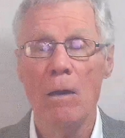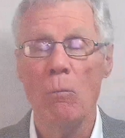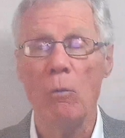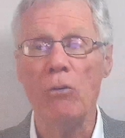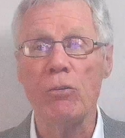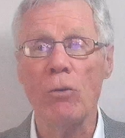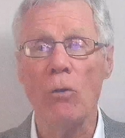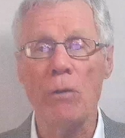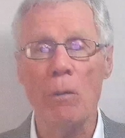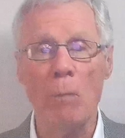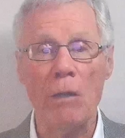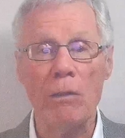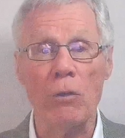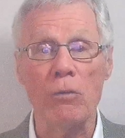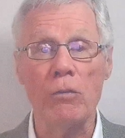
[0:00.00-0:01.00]
We showed them
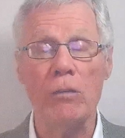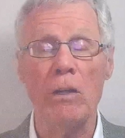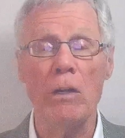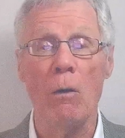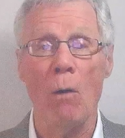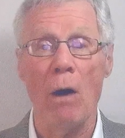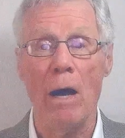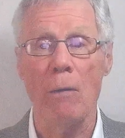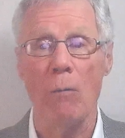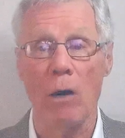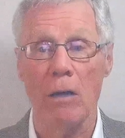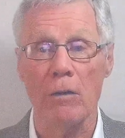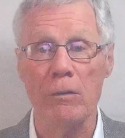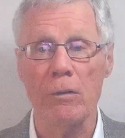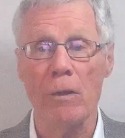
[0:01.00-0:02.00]
what their COI
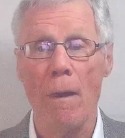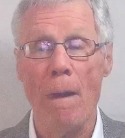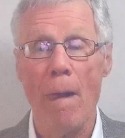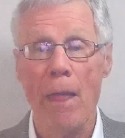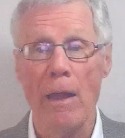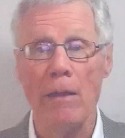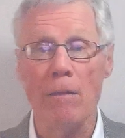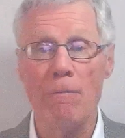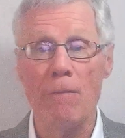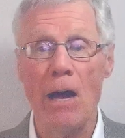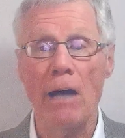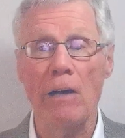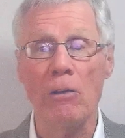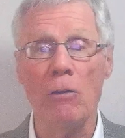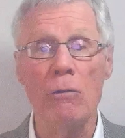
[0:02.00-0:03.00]
was and the
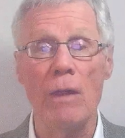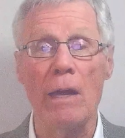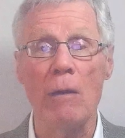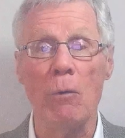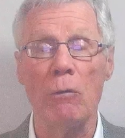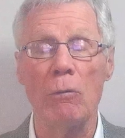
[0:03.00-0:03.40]
value they would